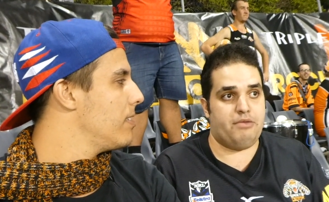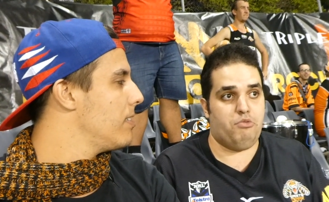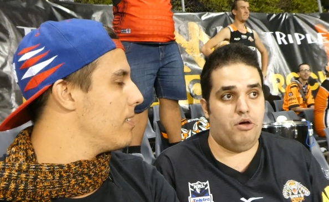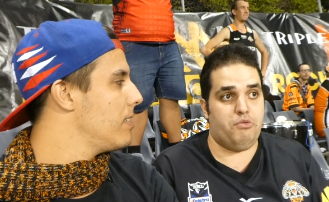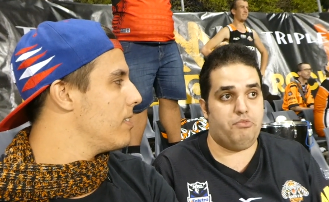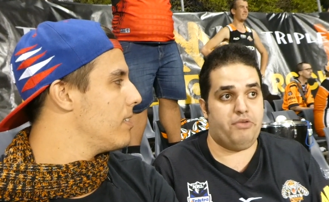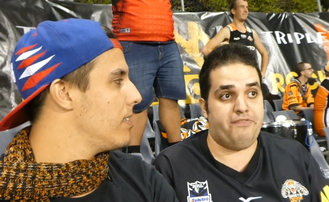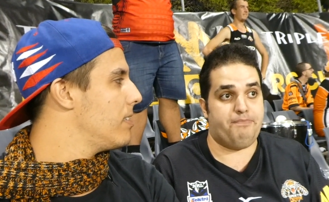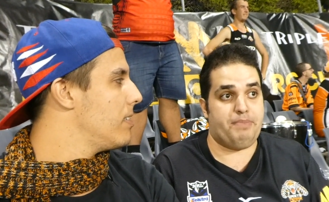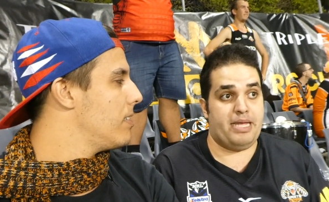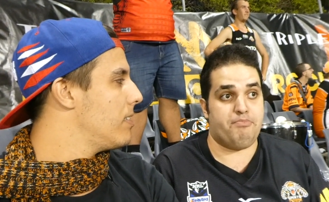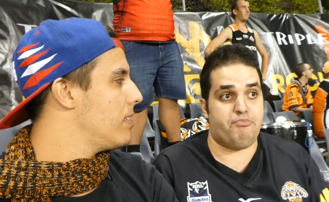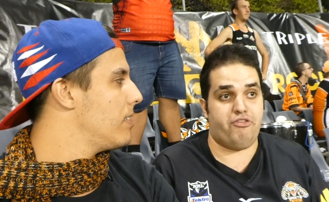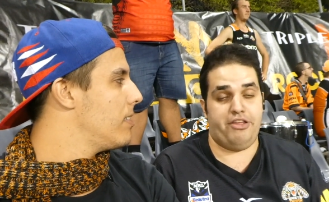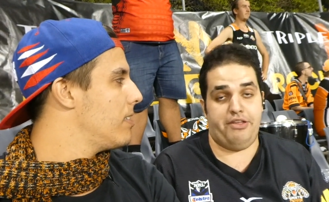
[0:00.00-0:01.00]
Speaker 1: than what we've
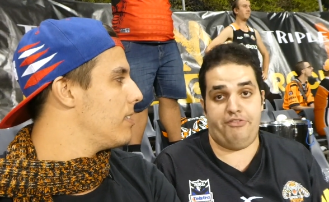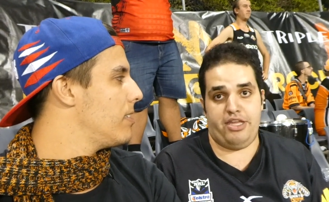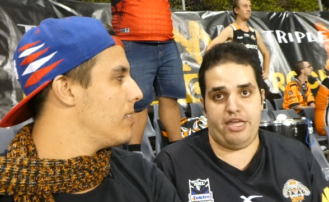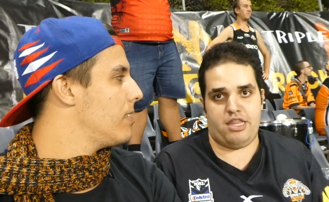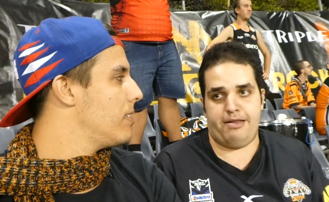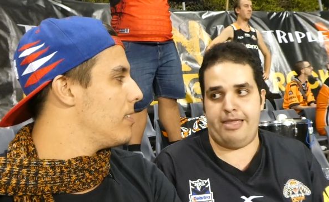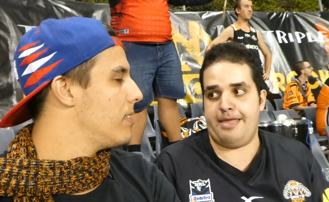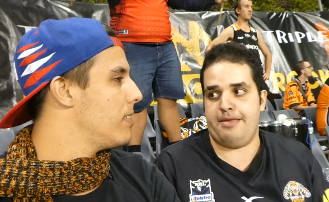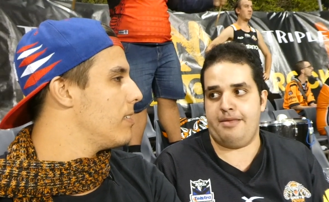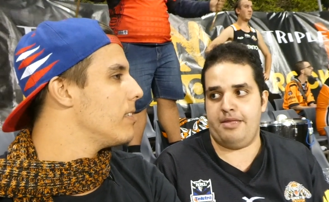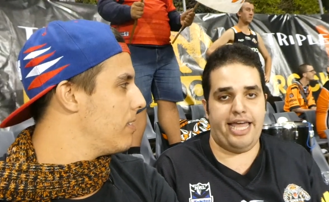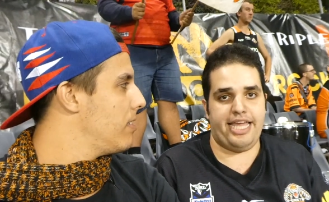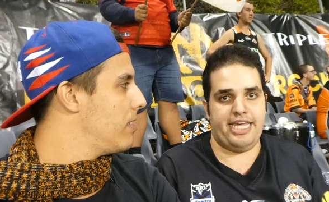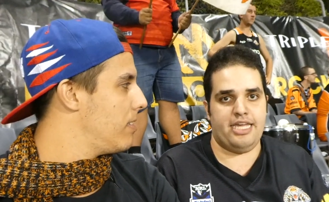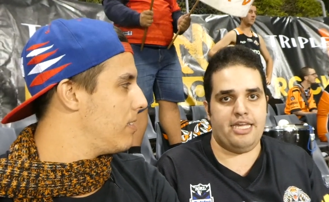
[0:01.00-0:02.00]
been previously
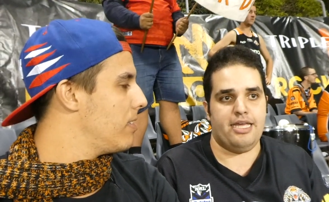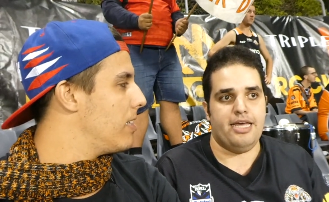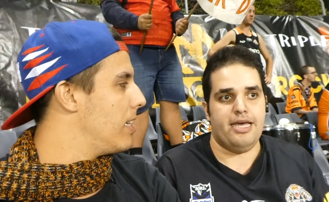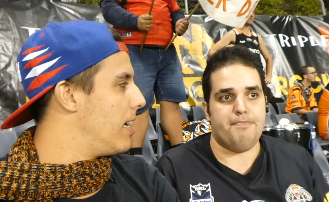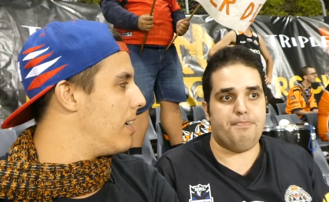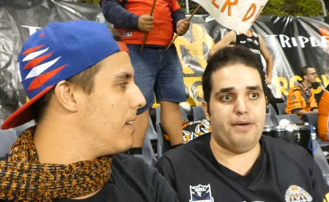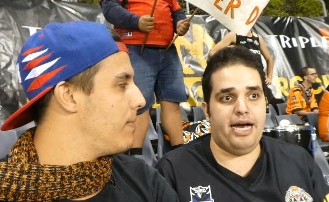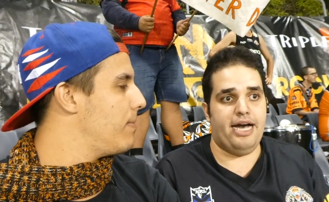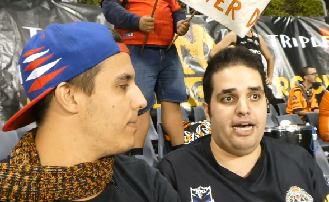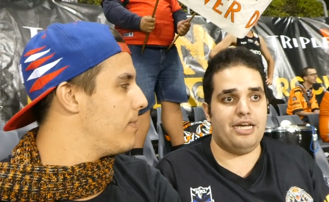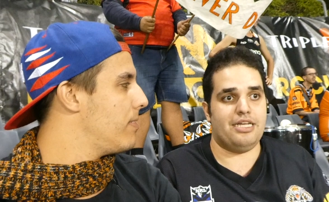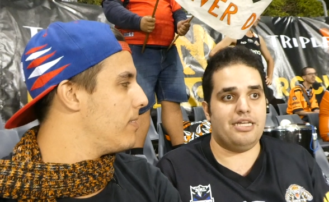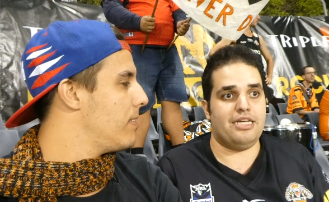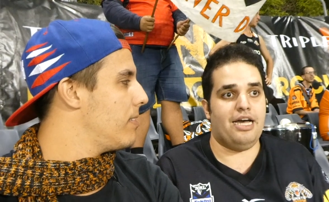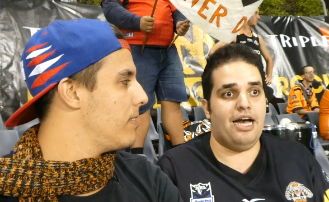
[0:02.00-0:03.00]
playing. Yeah. But,
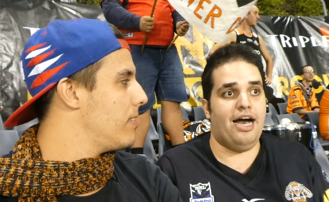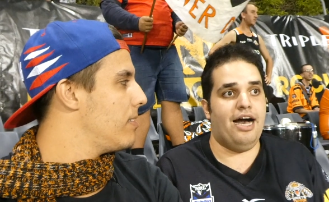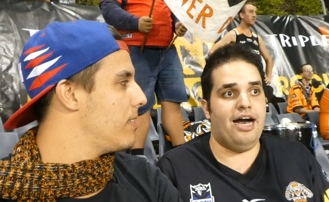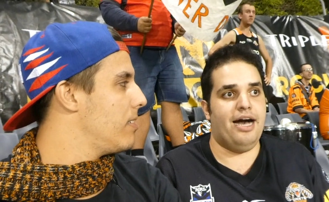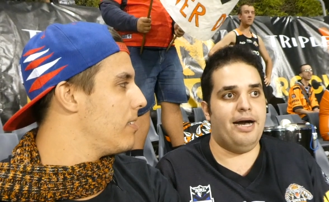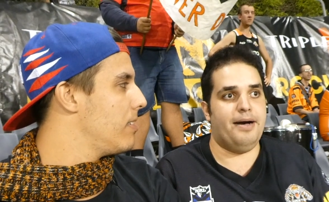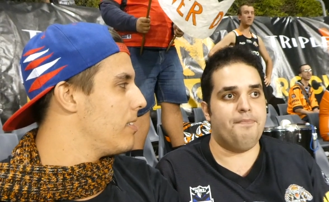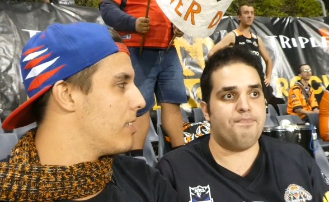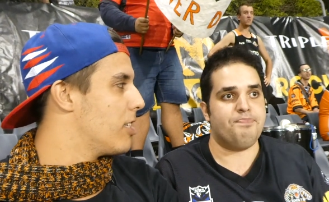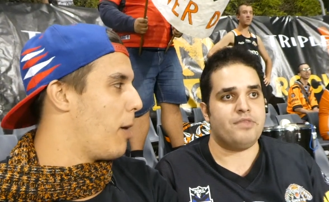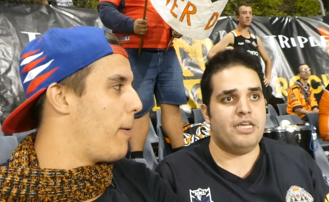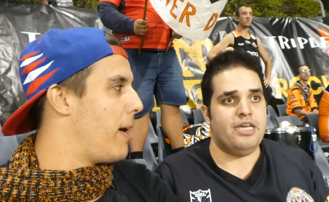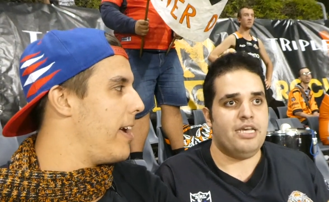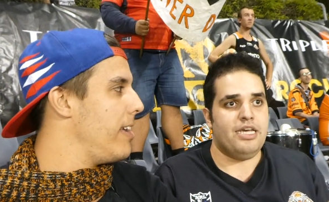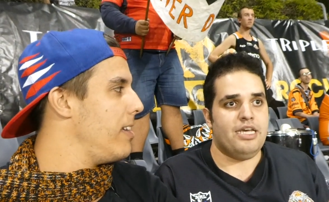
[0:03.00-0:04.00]
um,
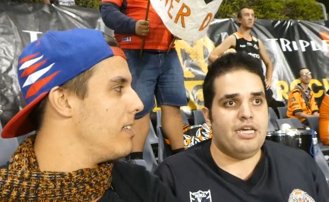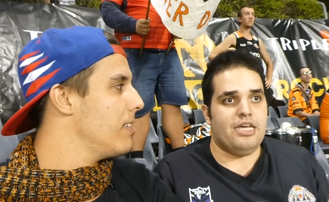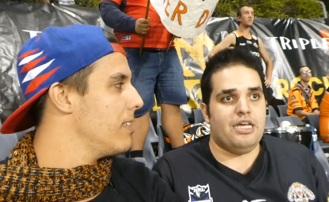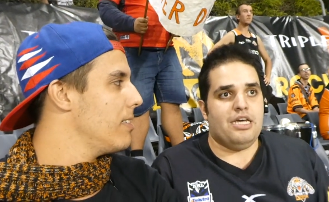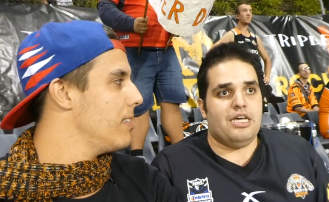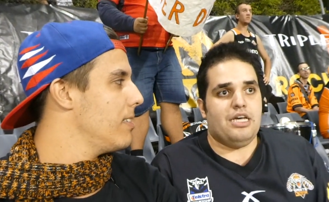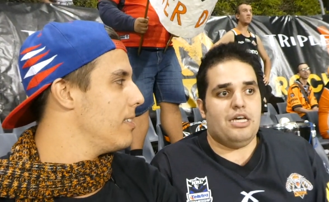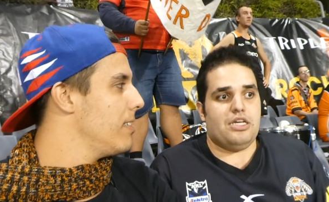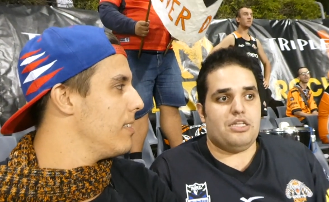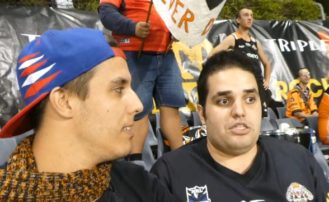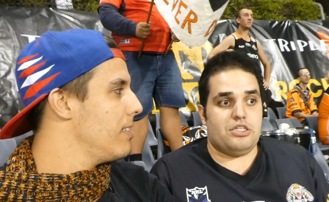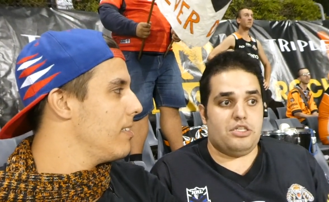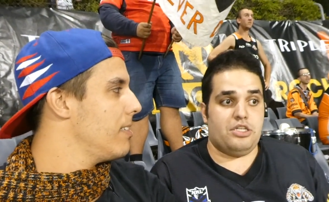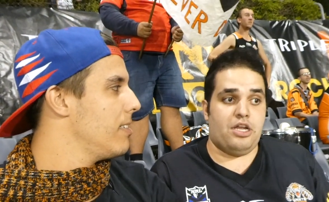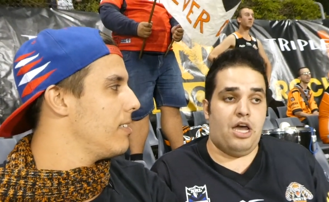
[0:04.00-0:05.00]
top eight?
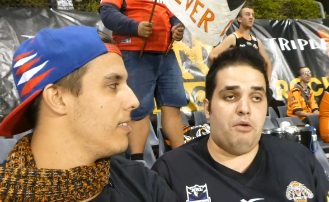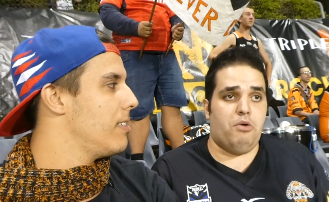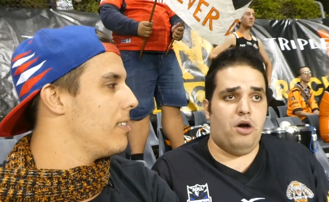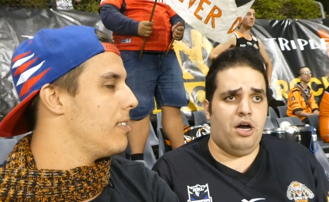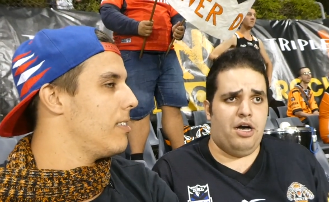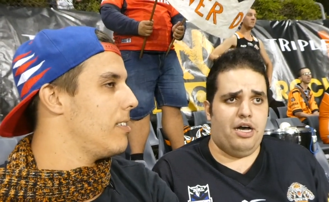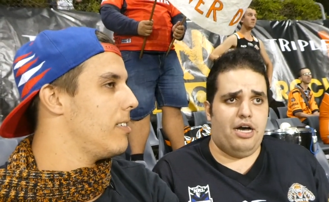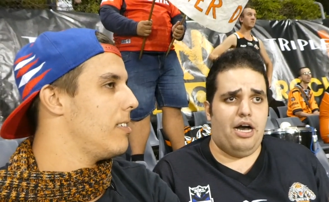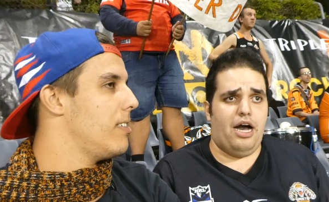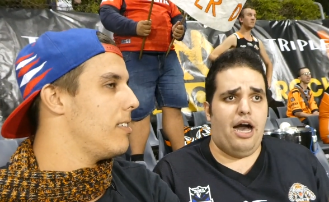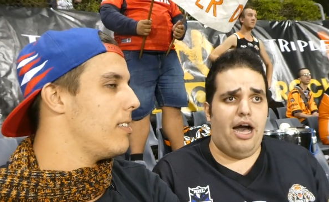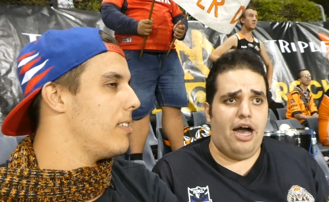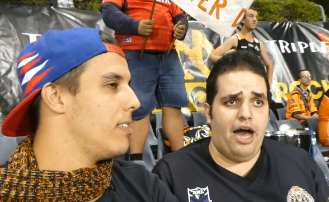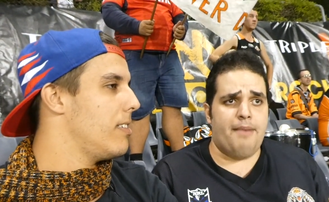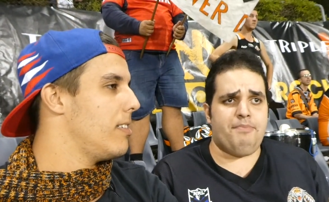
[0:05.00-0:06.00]
You know what?
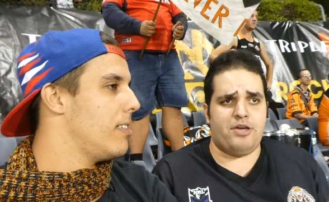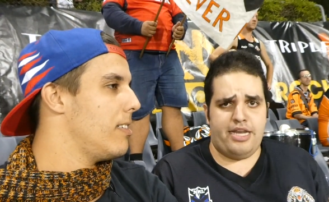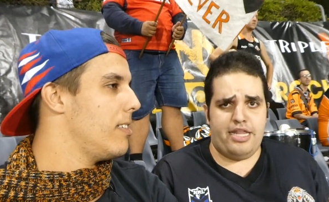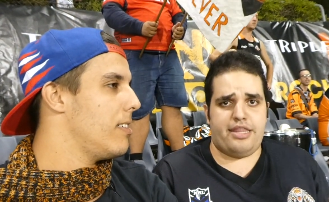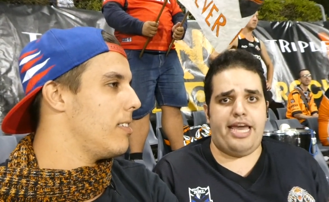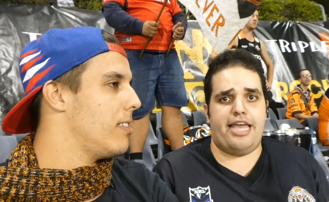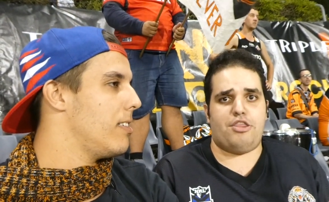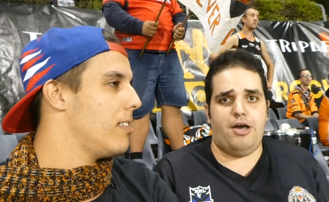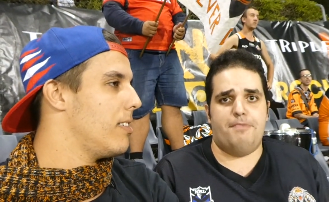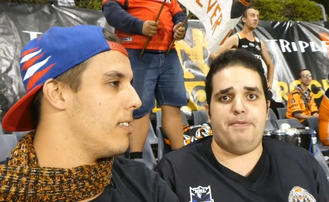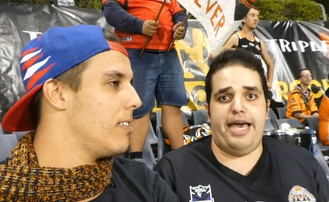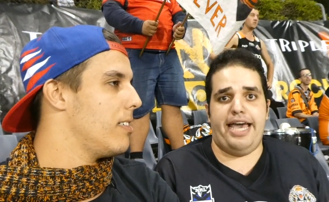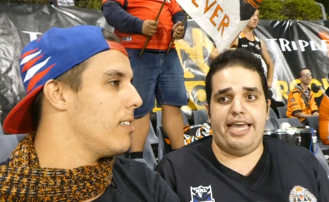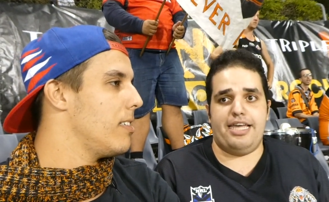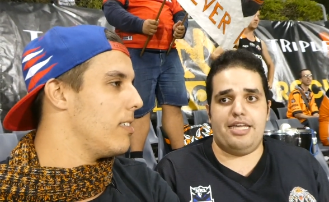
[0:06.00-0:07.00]
I'm going to say top
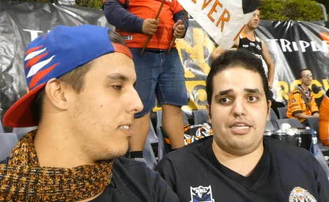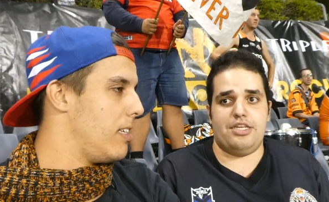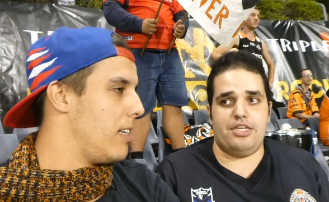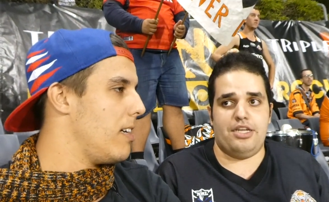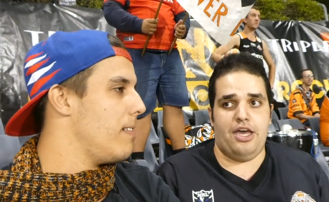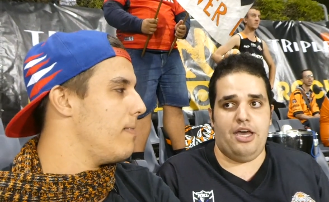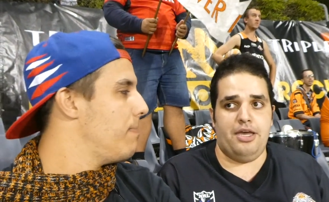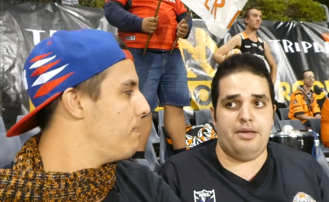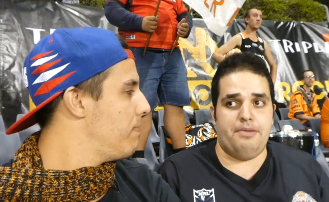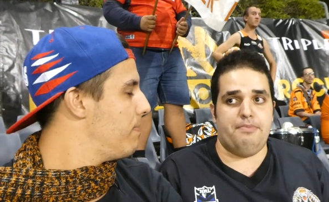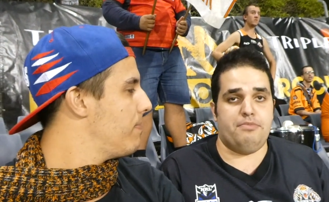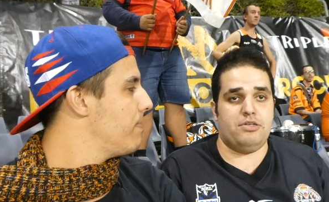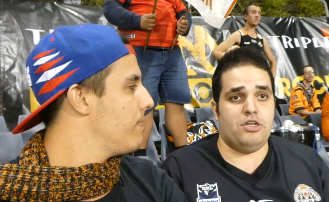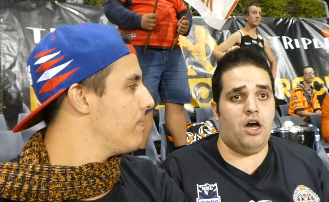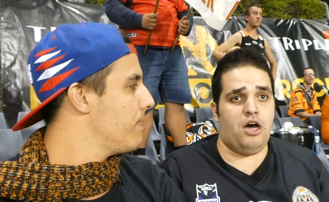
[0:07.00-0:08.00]
eight. Yeah.
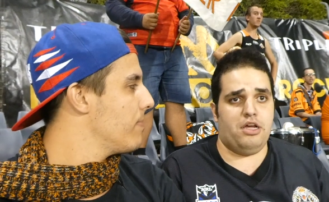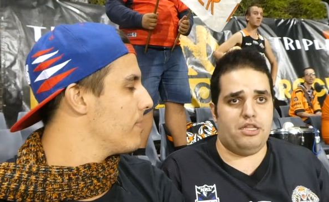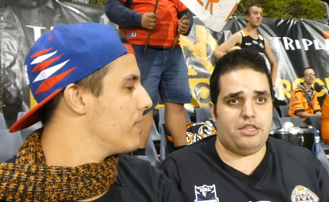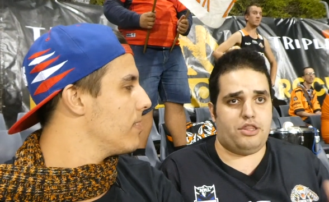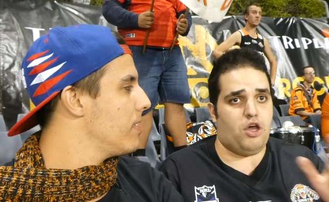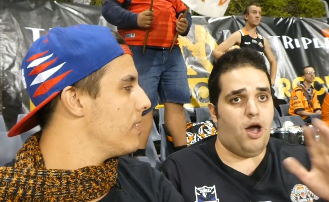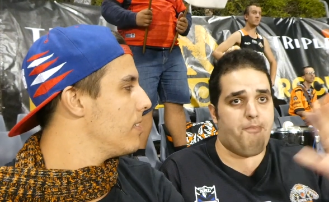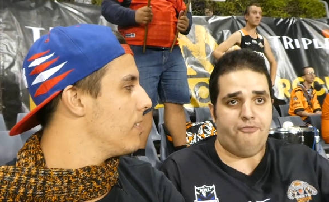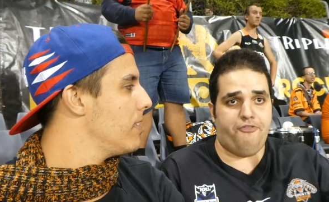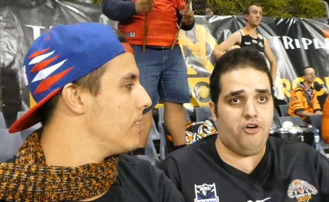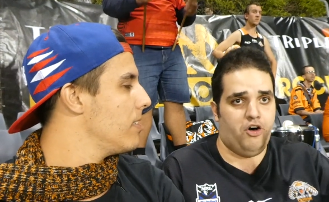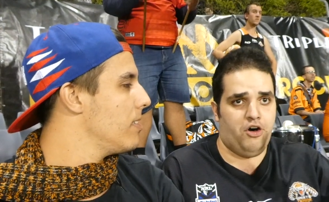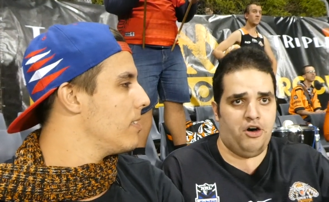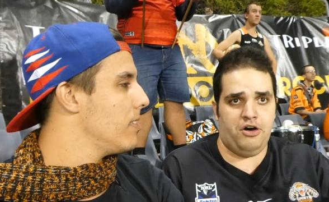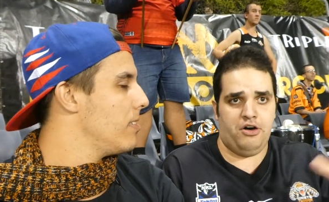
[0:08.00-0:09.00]
You know, not top
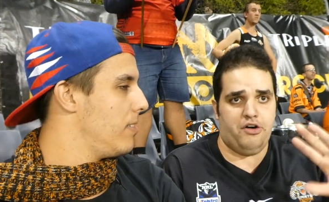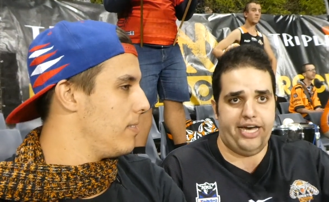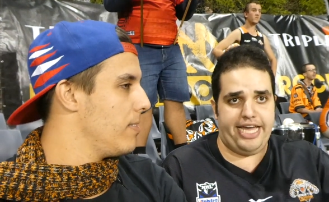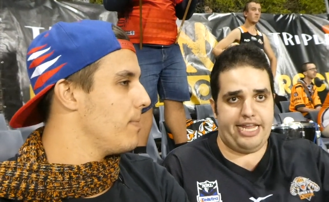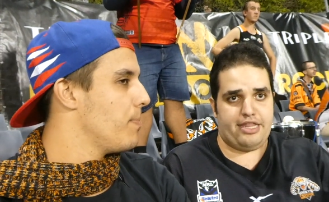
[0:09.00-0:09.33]
four or